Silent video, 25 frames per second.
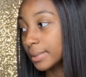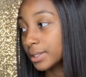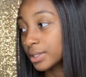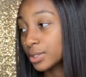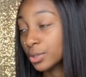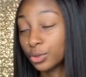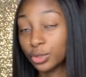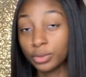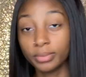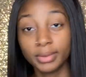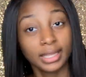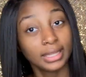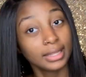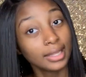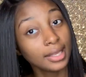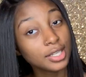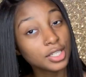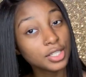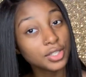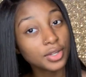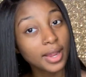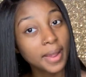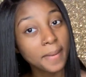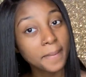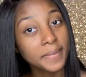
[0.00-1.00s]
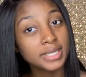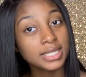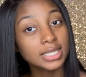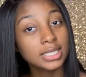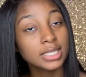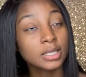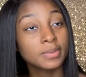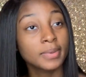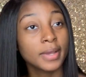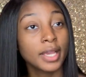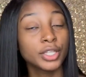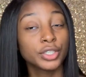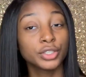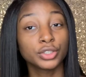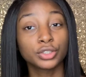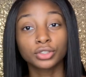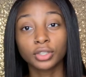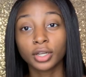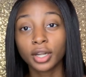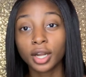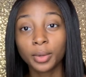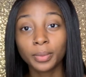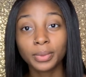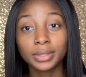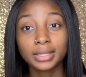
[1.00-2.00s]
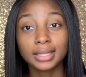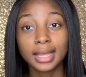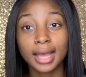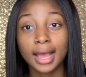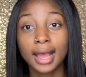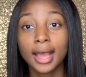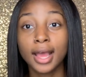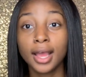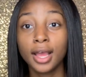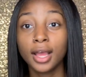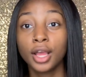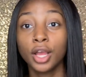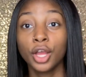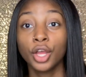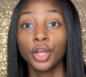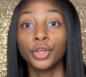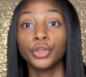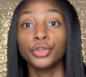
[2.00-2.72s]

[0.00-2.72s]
so you make the instagram business page you start out with that